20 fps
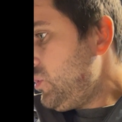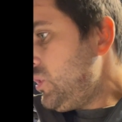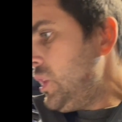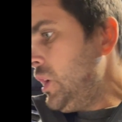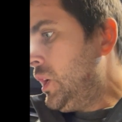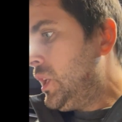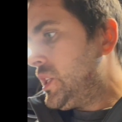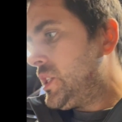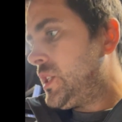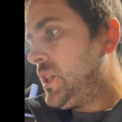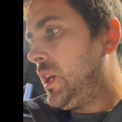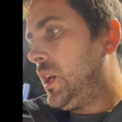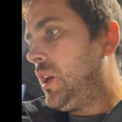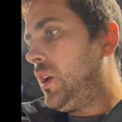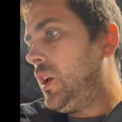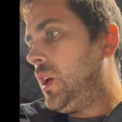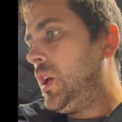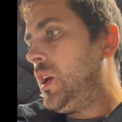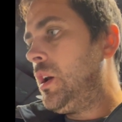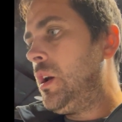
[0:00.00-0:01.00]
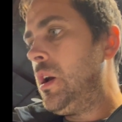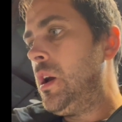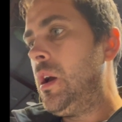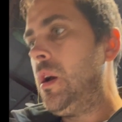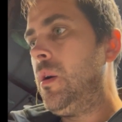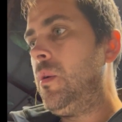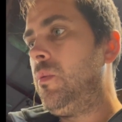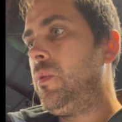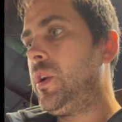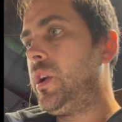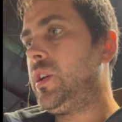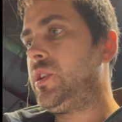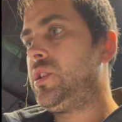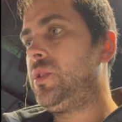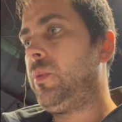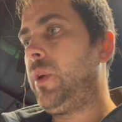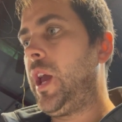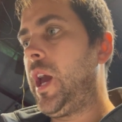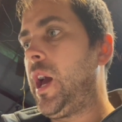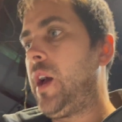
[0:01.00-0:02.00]
Let's see, what else do
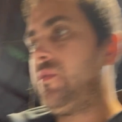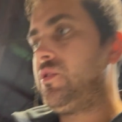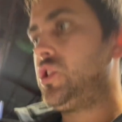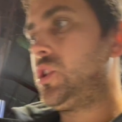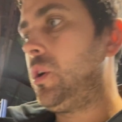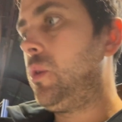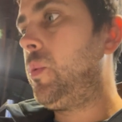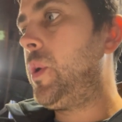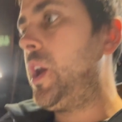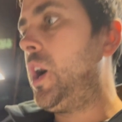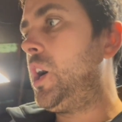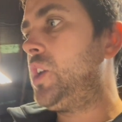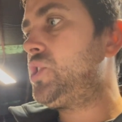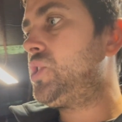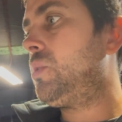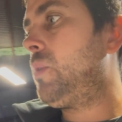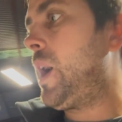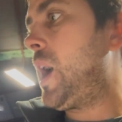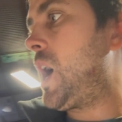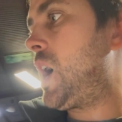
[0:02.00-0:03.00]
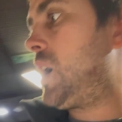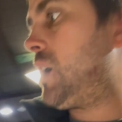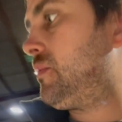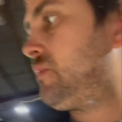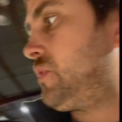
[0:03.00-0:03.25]
we have? So we also have